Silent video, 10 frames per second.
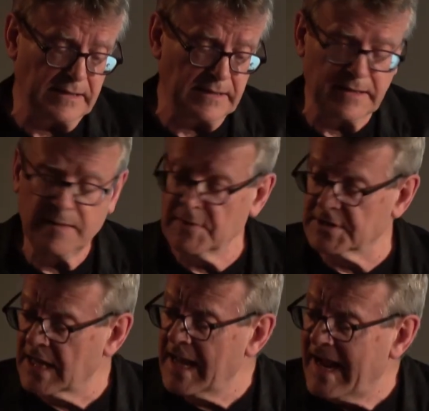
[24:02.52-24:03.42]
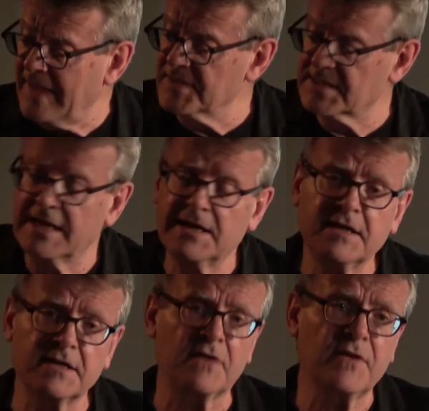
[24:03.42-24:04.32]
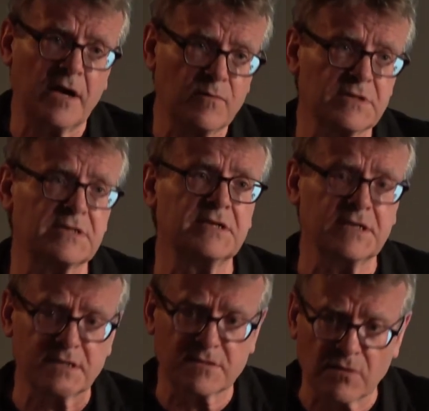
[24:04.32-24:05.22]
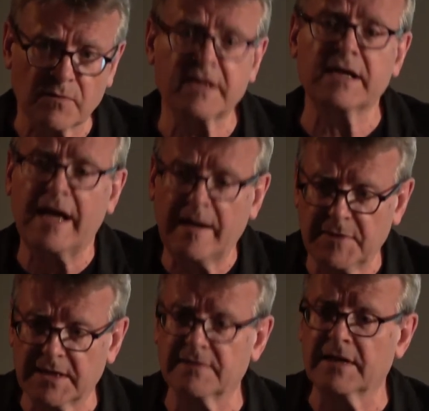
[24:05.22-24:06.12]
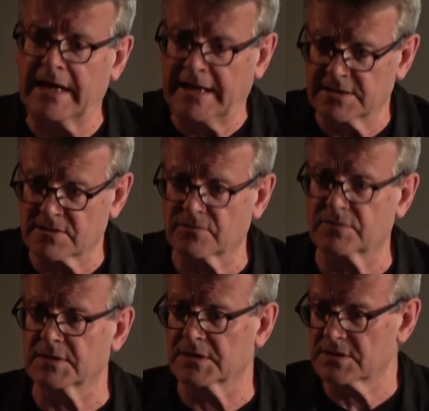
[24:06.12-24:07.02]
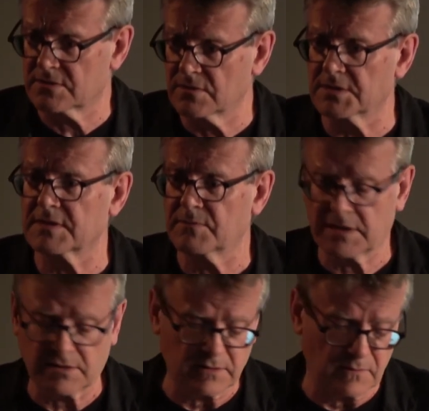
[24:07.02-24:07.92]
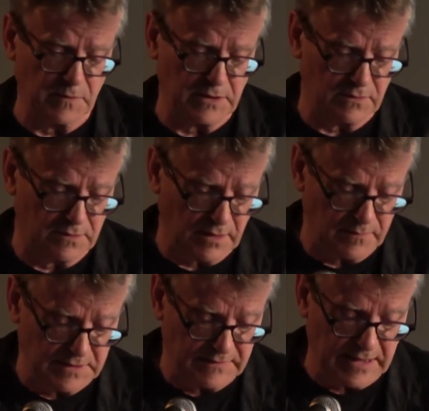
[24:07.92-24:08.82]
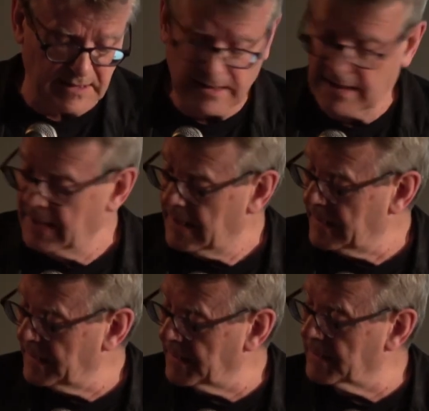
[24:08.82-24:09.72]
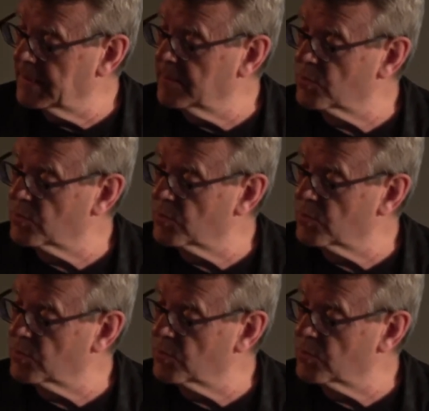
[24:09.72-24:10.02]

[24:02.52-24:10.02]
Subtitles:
image. And this editing, I would suggest, is already happening in the hands of the students, and we could go into that in more